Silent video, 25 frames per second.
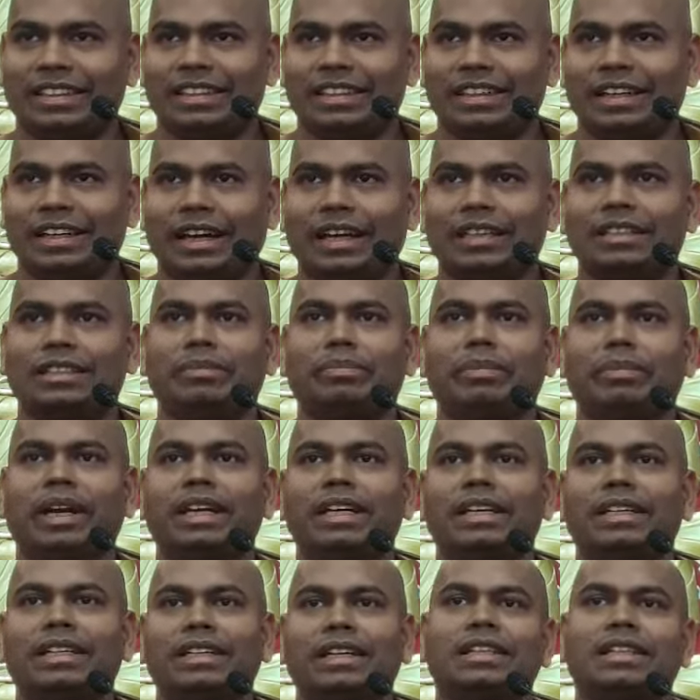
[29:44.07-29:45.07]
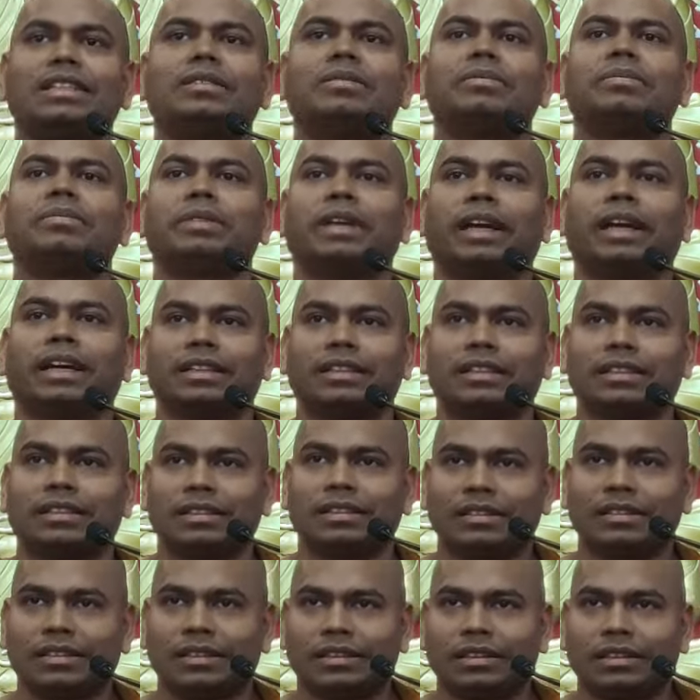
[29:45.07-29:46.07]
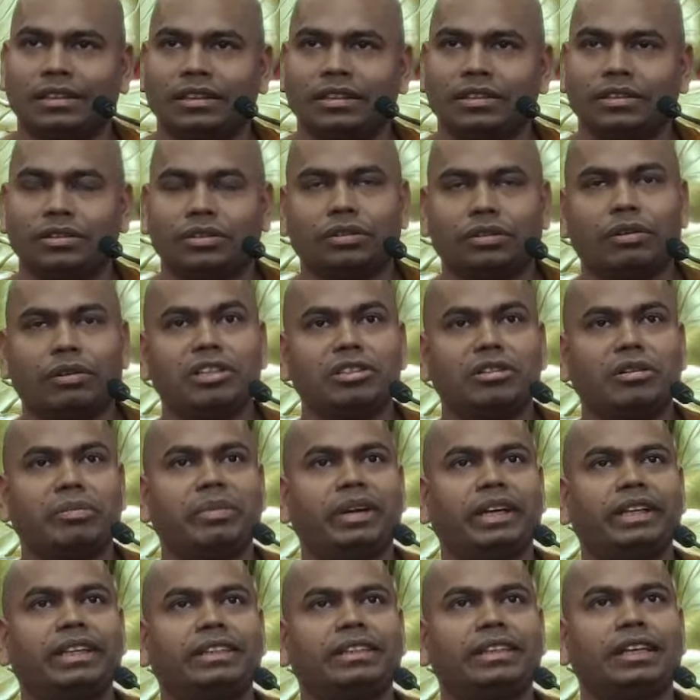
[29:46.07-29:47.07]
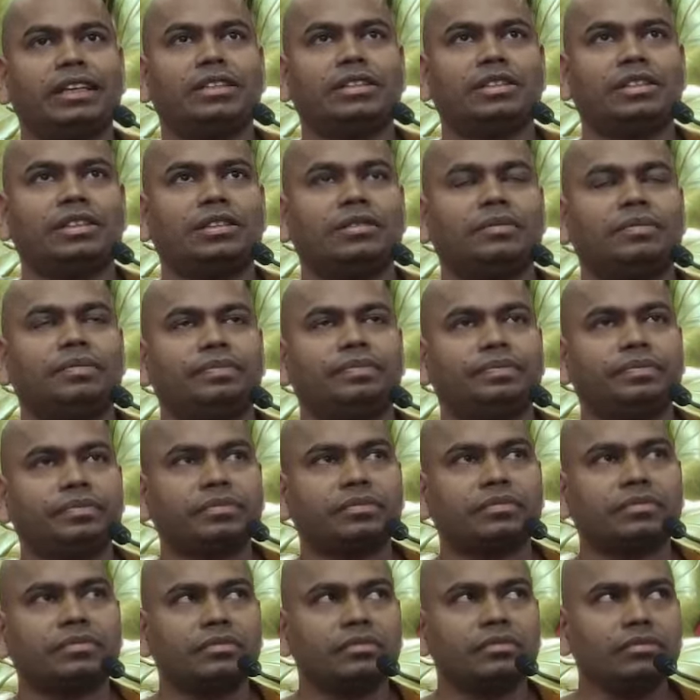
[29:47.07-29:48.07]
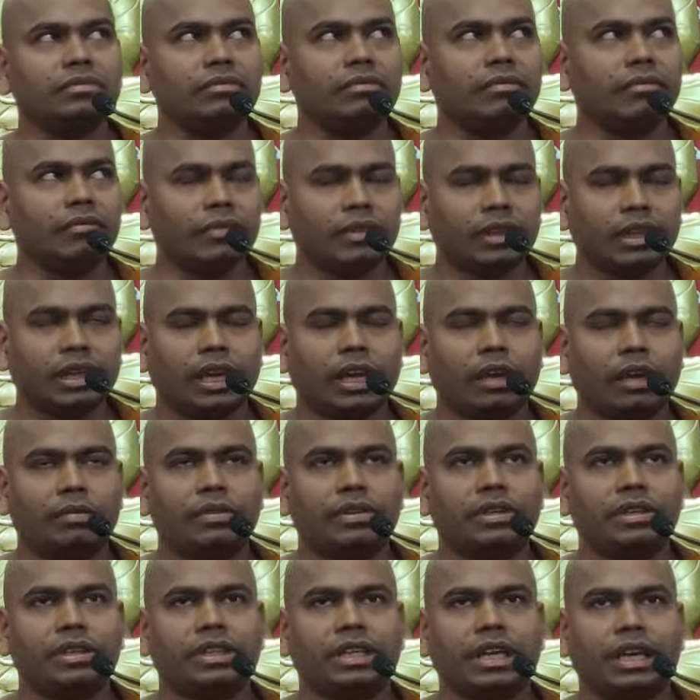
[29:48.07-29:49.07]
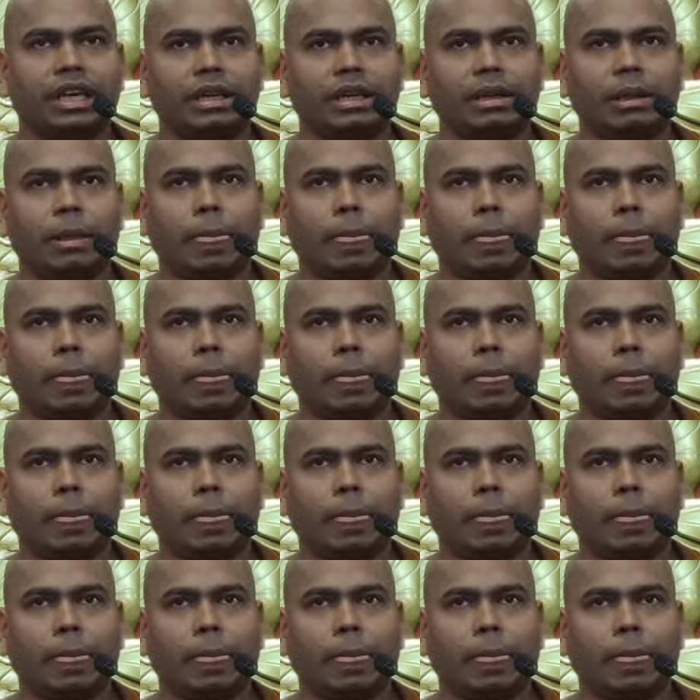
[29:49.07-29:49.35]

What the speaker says: as a meditative practice. So in your meditation, every day